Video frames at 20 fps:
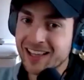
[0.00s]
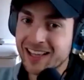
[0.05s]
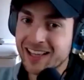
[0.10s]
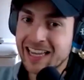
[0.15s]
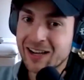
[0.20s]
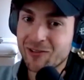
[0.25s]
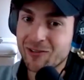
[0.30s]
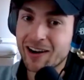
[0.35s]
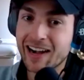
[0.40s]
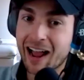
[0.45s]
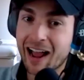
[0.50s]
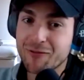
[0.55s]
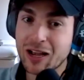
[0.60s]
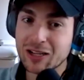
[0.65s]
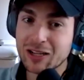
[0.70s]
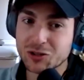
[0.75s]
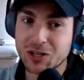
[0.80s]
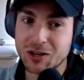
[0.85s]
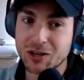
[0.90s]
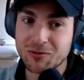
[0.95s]
right? Have you
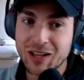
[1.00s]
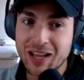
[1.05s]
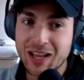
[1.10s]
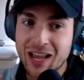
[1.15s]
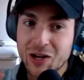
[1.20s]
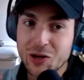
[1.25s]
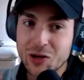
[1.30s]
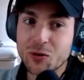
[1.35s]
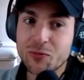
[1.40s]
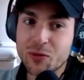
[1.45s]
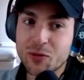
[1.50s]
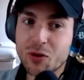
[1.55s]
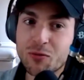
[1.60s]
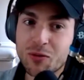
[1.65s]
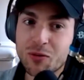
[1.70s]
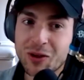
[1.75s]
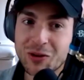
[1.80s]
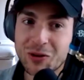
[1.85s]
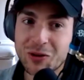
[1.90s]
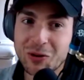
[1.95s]
asked yourself 100%.
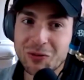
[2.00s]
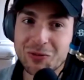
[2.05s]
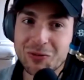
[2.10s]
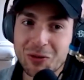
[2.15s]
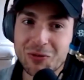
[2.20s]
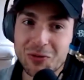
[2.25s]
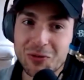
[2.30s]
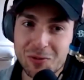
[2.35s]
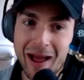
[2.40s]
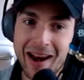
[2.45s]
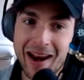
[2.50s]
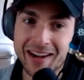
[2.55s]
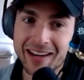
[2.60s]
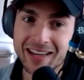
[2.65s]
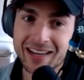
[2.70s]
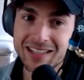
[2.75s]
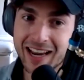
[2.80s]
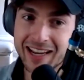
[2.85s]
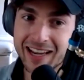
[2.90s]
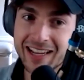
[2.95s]
your view of humanity
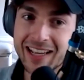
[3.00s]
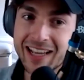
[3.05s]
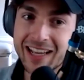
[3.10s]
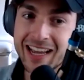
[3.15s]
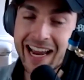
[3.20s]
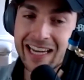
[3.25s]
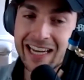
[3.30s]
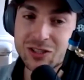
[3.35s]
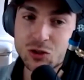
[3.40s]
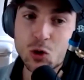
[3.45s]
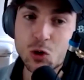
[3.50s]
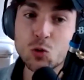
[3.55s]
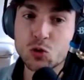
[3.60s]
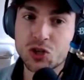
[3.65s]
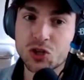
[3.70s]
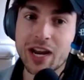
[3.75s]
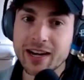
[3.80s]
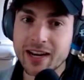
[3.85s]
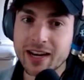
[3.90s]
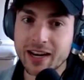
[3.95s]
is like, it's so
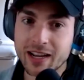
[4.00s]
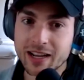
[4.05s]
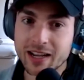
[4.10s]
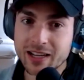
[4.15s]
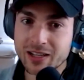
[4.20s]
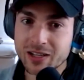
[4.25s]
jaded,